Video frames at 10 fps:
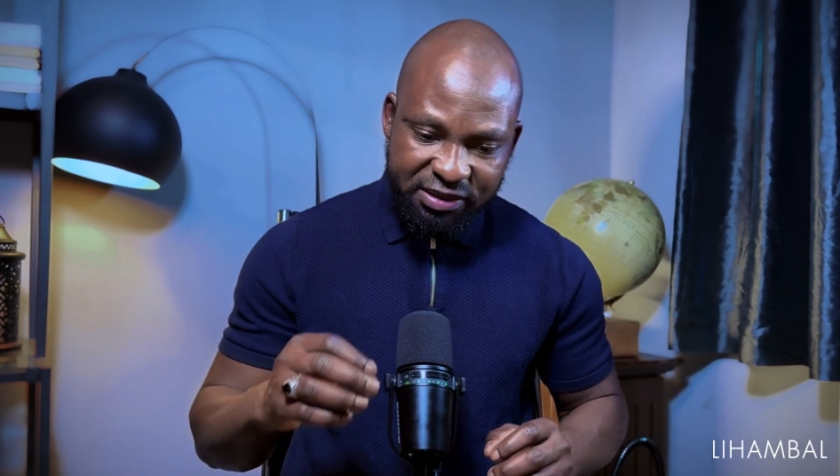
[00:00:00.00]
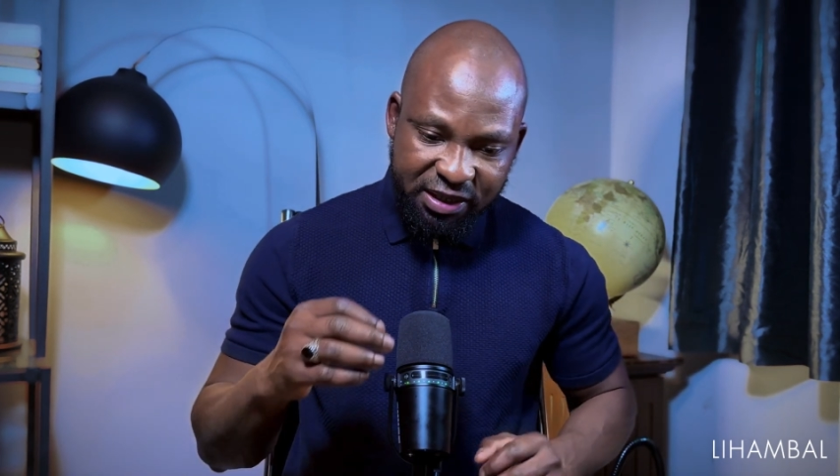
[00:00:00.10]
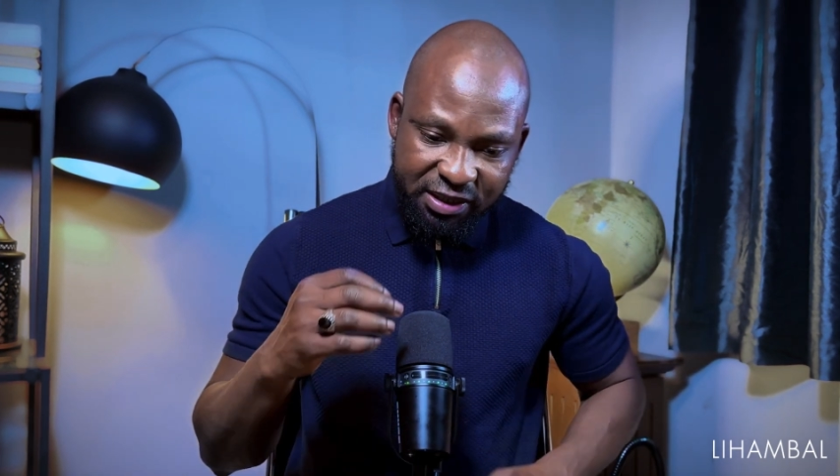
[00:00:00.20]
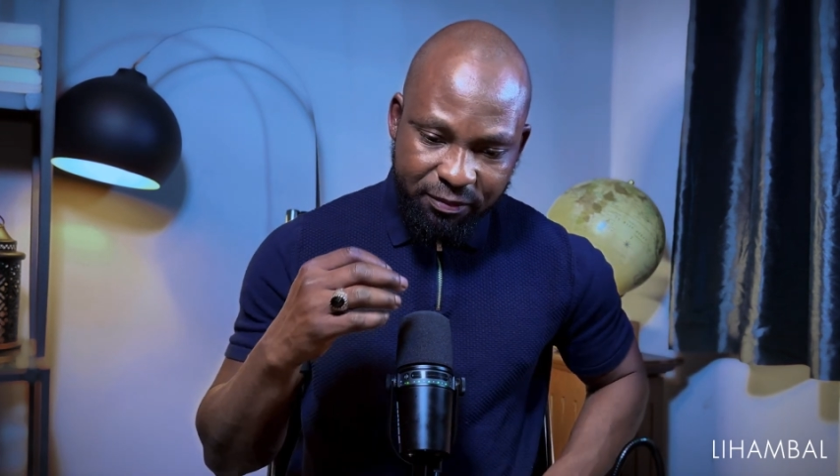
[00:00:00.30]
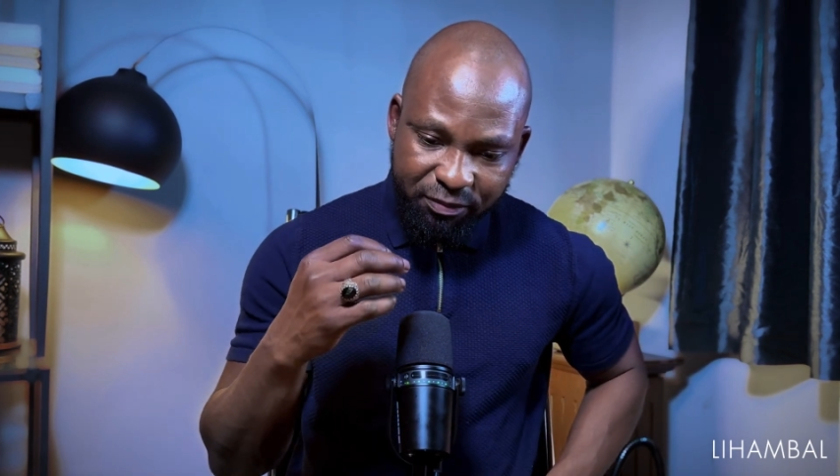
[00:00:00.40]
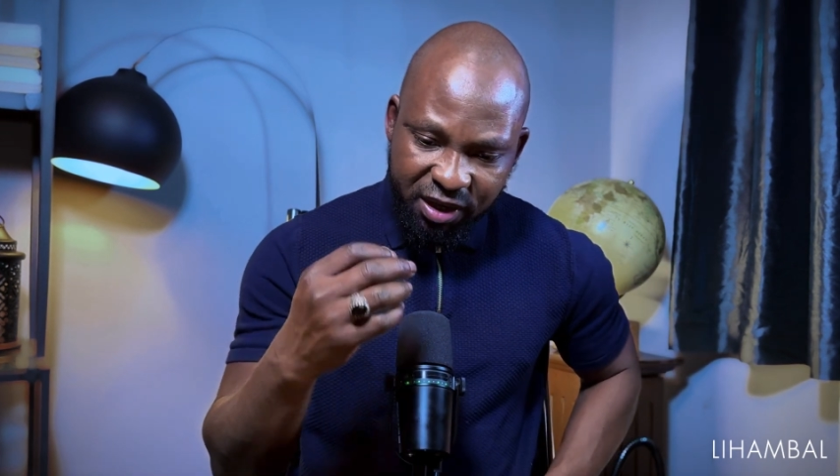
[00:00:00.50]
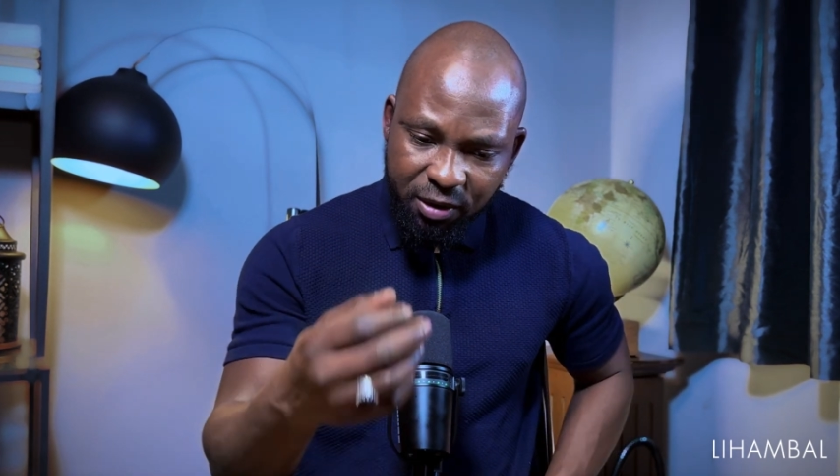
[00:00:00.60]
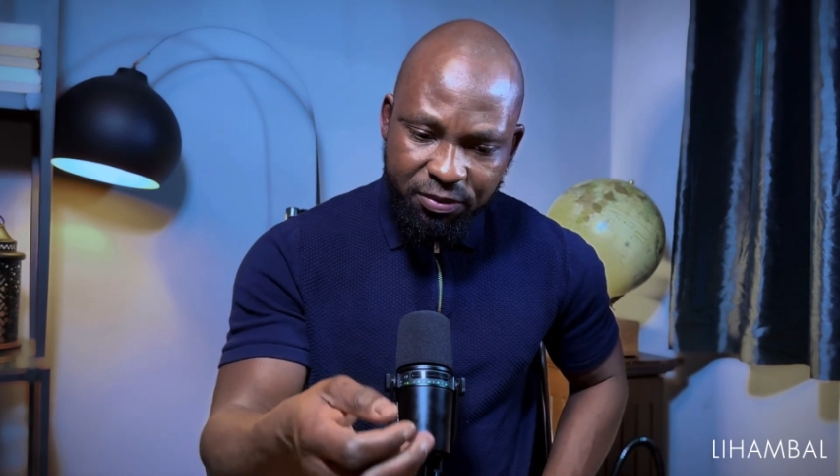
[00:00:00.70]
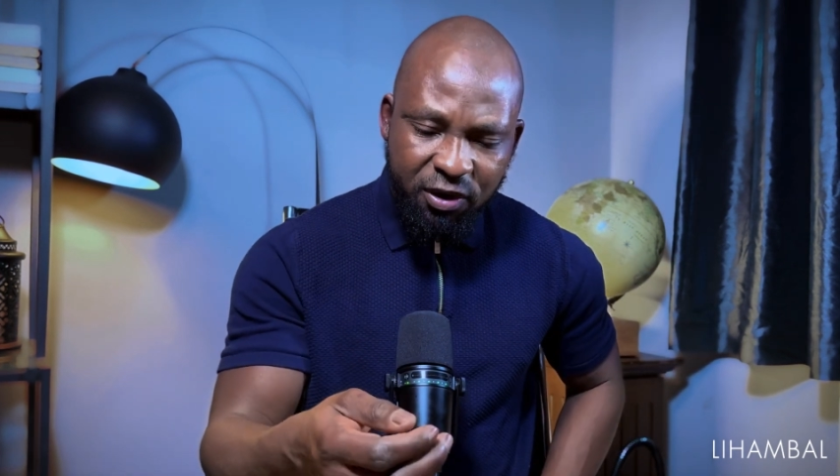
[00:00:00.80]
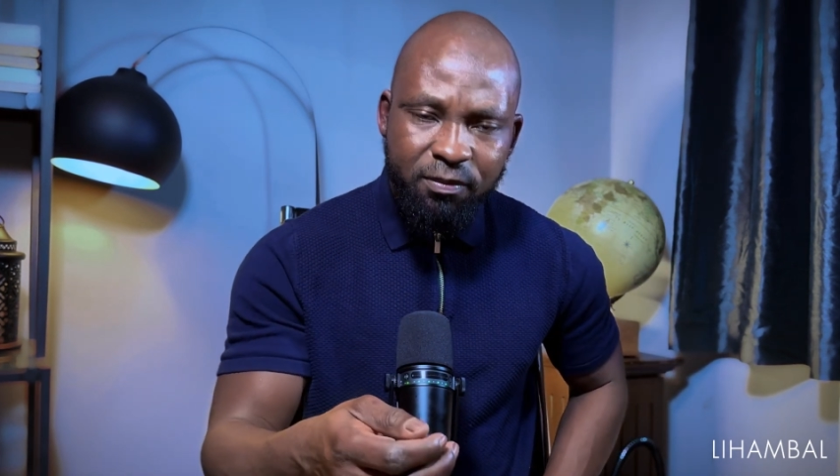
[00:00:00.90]
that the bigger
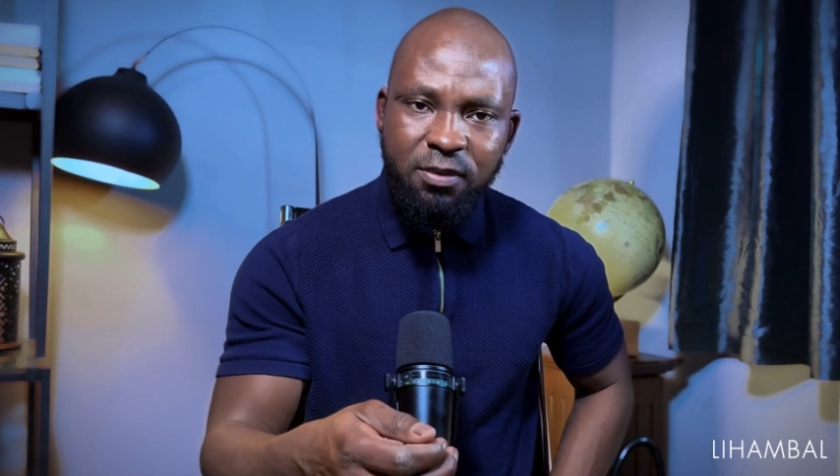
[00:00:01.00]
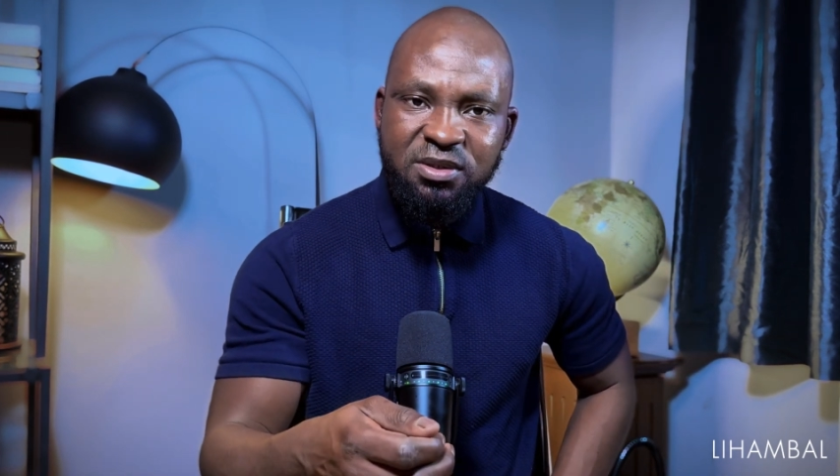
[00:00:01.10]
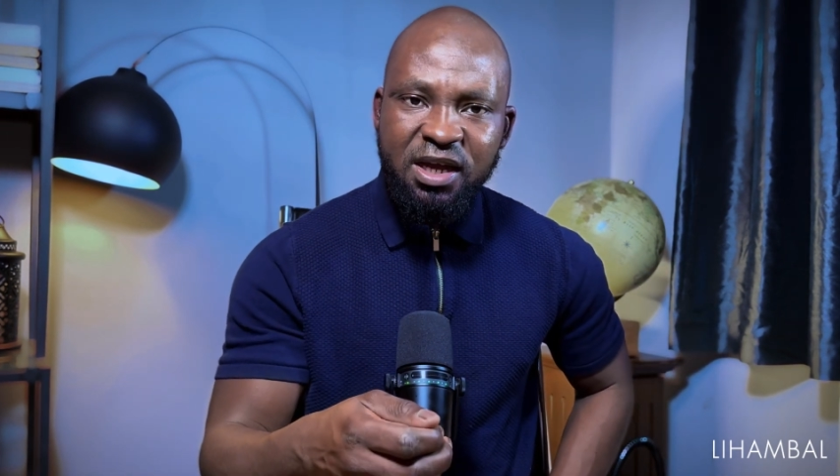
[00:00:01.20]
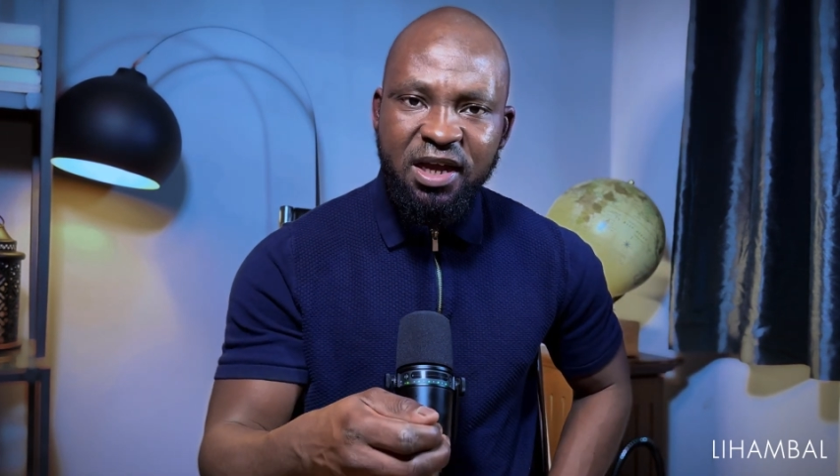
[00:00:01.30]
problems